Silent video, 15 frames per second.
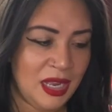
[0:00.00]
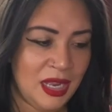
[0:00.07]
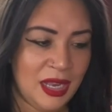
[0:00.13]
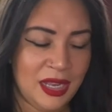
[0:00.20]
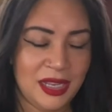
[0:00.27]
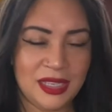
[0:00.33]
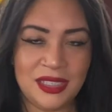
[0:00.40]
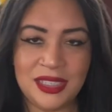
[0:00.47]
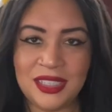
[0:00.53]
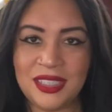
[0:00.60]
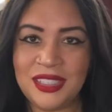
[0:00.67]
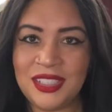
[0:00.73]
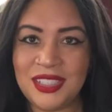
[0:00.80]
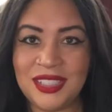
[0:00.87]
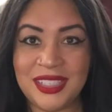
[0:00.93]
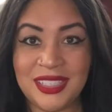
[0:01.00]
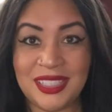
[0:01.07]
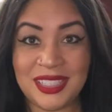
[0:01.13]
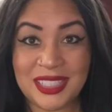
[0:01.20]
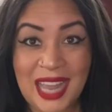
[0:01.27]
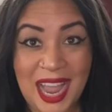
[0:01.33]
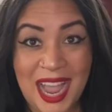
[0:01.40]
it is just, it's
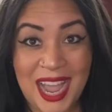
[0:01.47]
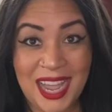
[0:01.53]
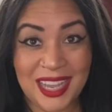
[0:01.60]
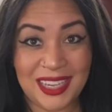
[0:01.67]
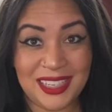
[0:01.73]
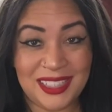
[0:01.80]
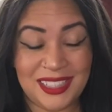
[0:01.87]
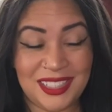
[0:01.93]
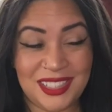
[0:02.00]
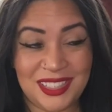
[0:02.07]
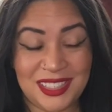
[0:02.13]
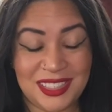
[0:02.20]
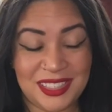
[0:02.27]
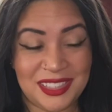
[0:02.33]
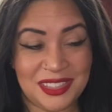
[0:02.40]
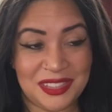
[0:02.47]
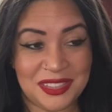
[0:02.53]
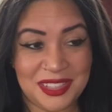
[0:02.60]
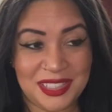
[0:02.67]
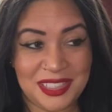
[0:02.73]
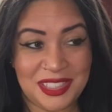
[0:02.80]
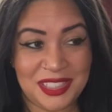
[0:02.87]
sad. It's just,
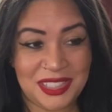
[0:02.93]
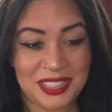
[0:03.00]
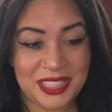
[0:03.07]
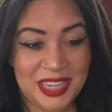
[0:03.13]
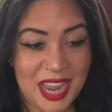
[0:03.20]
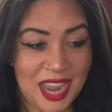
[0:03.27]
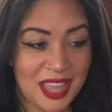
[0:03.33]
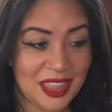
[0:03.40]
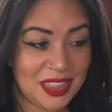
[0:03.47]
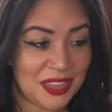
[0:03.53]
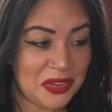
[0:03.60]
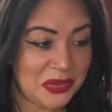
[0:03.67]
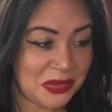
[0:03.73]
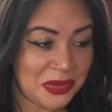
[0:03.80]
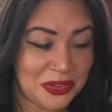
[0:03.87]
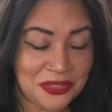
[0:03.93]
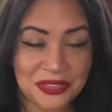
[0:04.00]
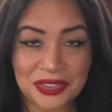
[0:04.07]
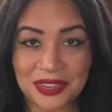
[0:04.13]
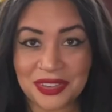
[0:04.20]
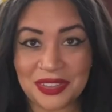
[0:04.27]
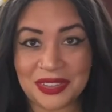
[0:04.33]
it's just death all
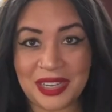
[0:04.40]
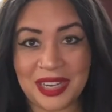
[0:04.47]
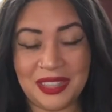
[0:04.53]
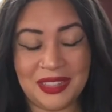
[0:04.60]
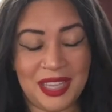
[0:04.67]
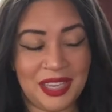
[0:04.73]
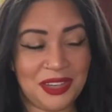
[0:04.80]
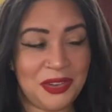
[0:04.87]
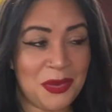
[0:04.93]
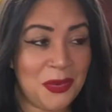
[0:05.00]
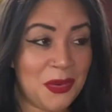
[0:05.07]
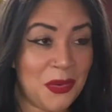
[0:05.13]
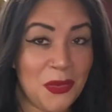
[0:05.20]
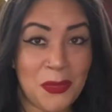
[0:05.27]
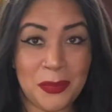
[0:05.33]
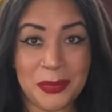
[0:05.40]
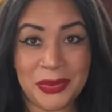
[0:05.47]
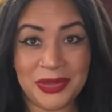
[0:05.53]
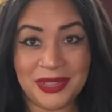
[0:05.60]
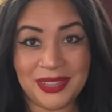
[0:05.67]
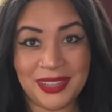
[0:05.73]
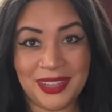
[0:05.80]
over and like no hope,
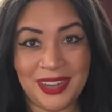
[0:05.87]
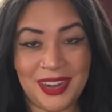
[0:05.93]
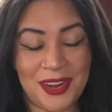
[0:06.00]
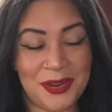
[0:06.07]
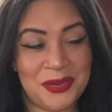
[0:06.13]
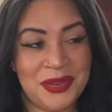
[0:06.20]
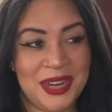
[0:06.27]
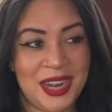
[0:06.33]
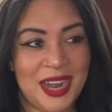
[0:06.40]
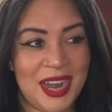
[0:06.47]
you know?